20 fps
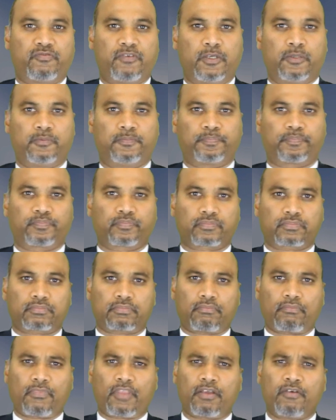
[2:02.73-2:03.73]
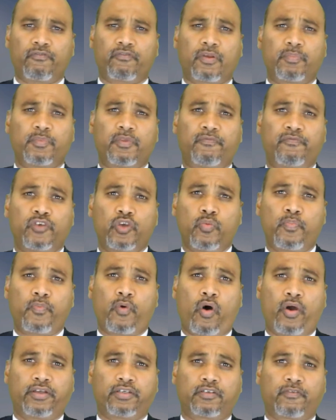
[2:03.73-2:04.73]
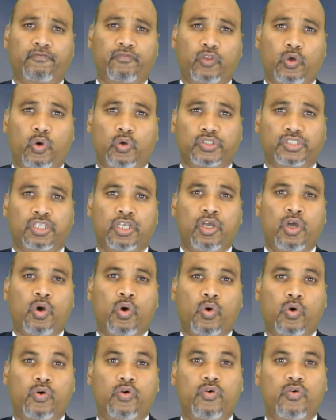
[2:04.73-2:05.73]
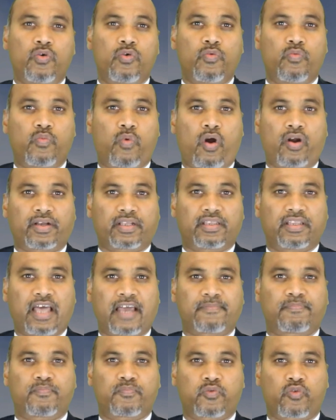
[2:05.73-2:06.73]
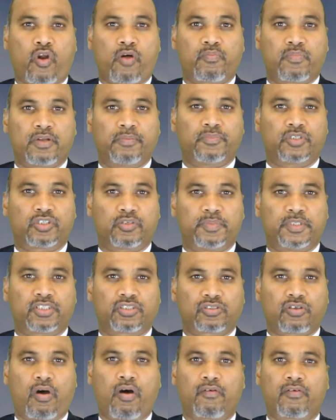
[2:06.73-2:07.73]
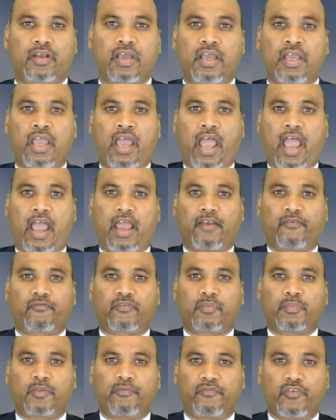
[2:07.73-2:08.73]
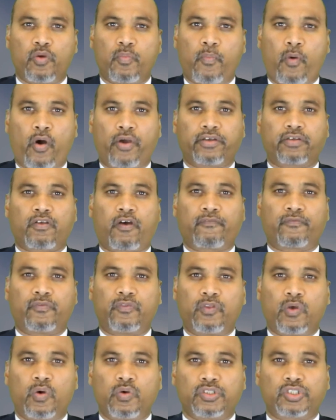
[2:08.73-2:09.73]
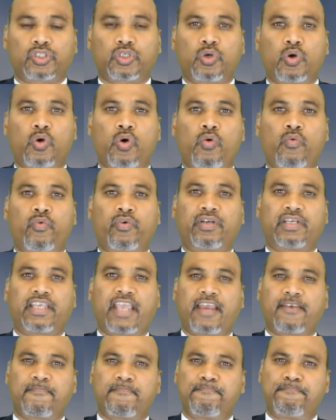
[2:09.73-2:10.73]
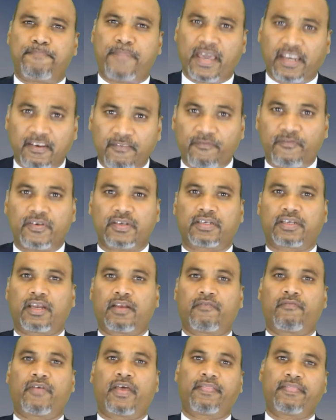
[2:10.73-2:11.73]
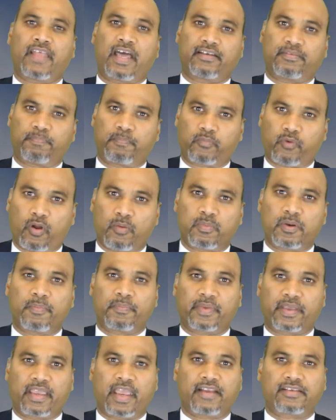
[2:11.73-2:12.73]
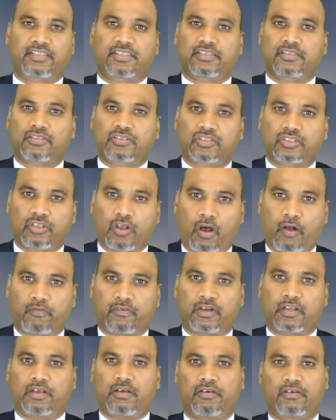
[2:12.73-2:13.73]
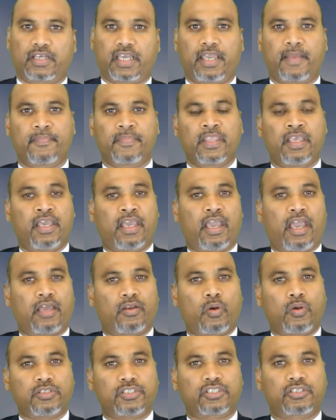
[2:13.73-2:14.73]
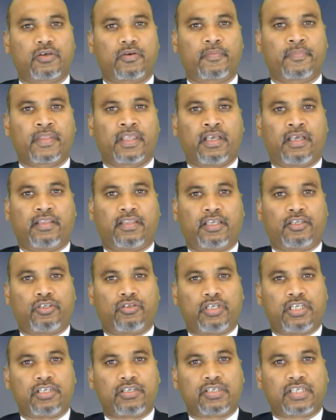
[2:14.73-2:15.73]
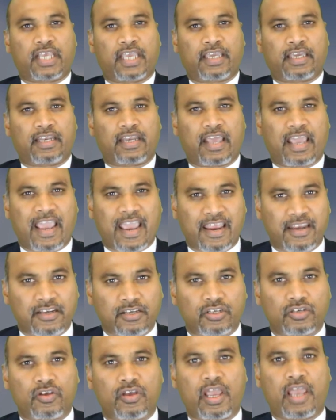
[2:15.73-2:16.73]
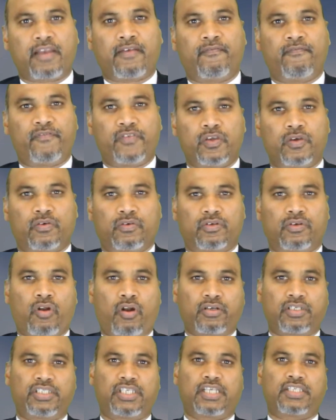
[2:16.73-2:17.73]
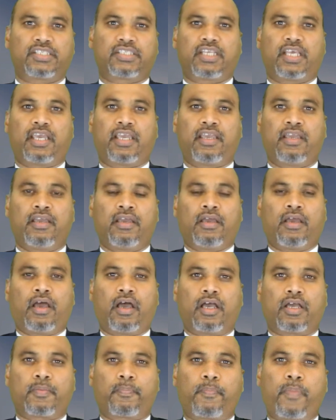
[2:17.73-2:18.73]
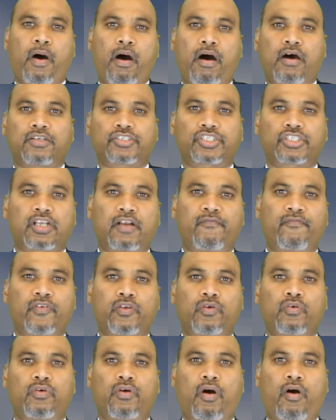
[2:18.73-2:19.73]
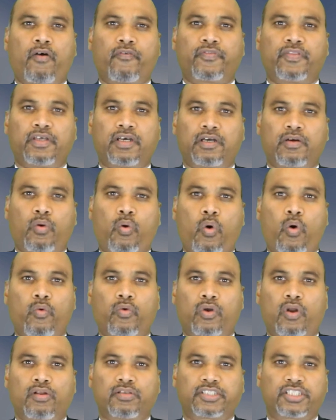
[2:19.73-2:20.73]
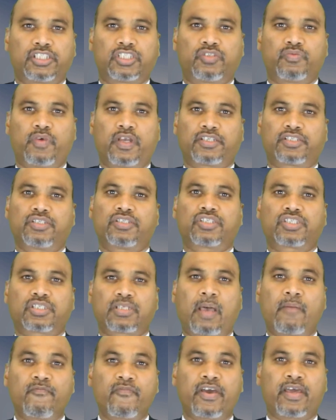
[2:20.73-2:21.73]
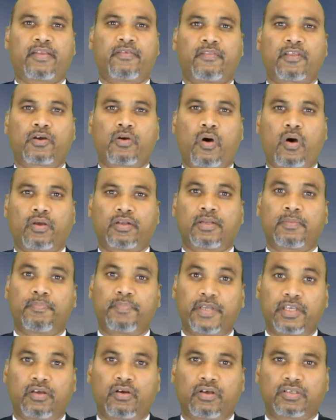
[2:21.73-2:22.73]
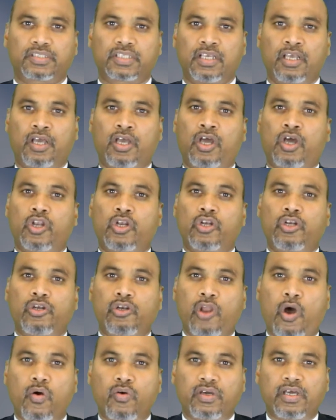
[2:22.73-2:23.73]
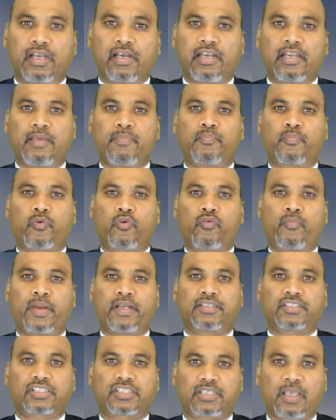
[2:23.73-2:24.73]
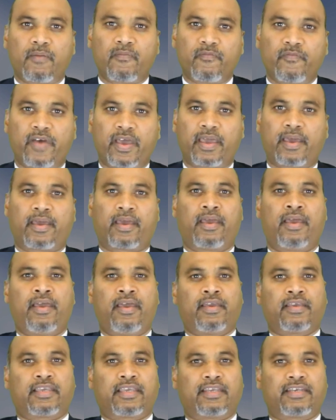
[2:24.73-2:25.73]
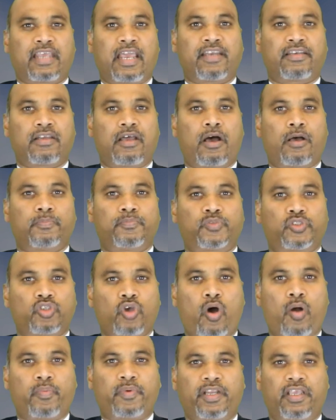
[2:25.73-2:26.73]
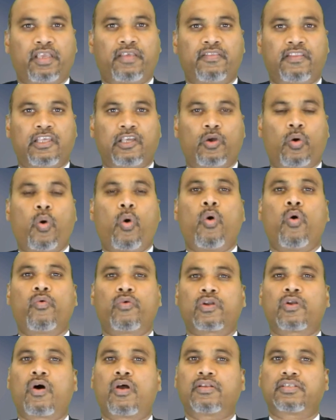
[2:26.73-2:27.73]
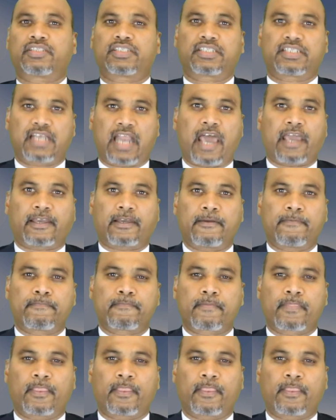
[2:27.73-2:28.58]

view, from the viewpoint of those who want that problem to be solved, and from the viewpoint of those who would get benefited when that problem gets solved. Okay, and also that you need to take an end-to-end view, not just a partial view of the overall situation somewhere in the corner, because local improvement somewhere can get absorbed in the overall slack.